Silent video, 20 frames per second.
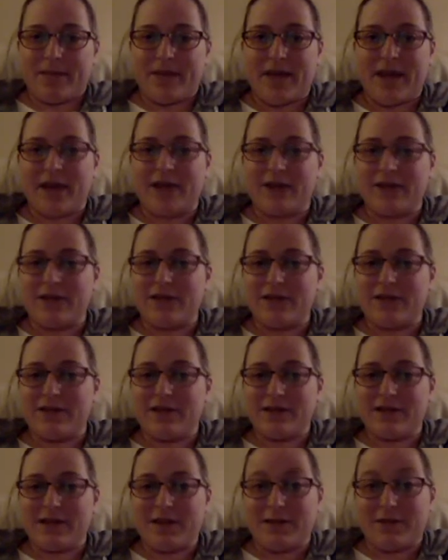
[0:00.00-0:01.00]
Yeah, I could see
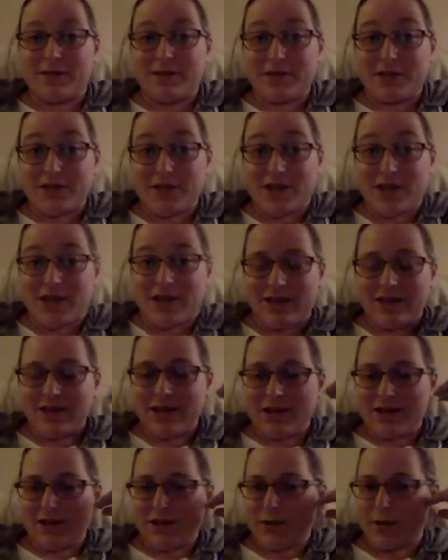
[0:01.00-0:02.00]
the light was still on,
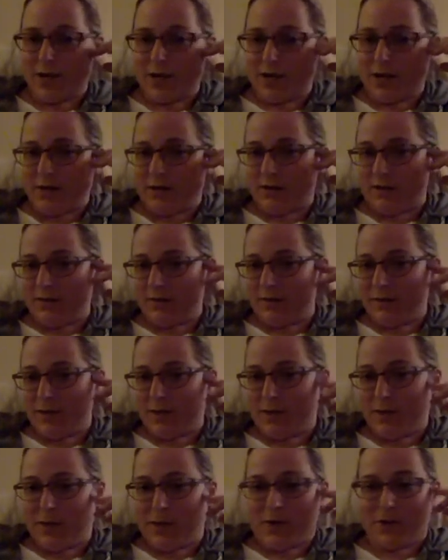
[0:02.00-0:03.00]
so I didn't
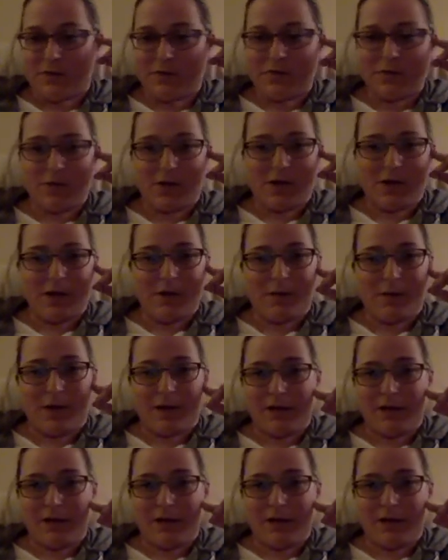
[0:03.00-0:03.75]
pick my nose, Brittany,